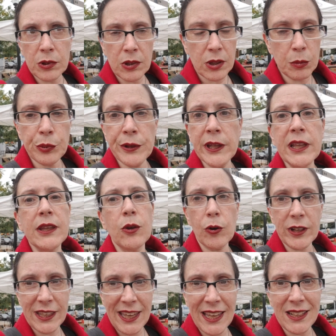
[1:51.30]
completely
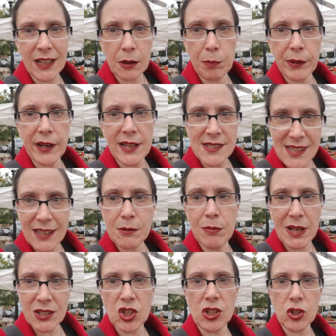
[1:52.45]
organic, but I did
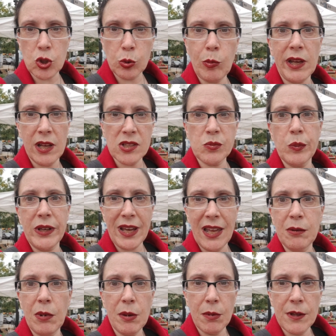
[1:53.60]
mention to my husband and
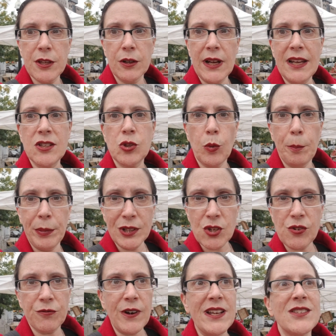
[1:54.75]
my mother and to a bunch
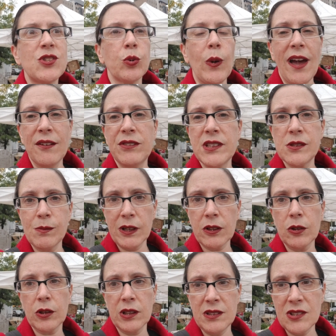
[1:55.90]
of friends who have these
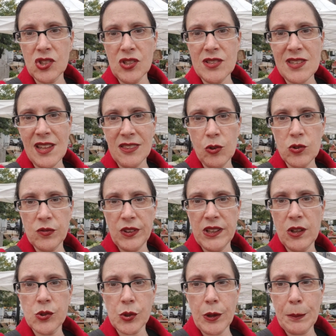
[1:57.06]
medical conditions that those
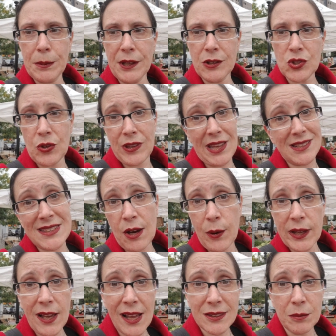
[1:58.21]
videos are up there. So that's how I
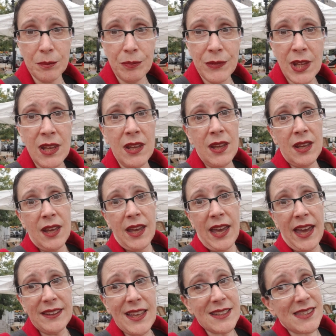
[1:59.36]
got them,
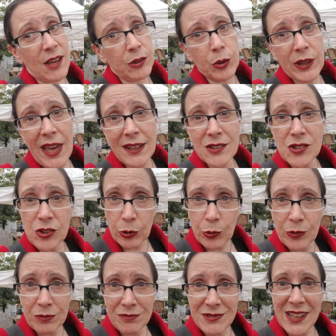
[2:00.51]
and that's how you can too.
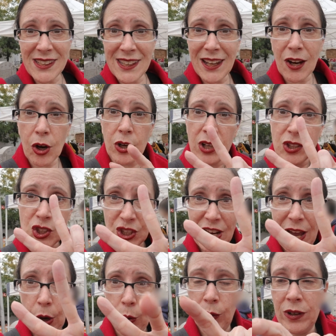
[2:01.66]
Take care. Ciao.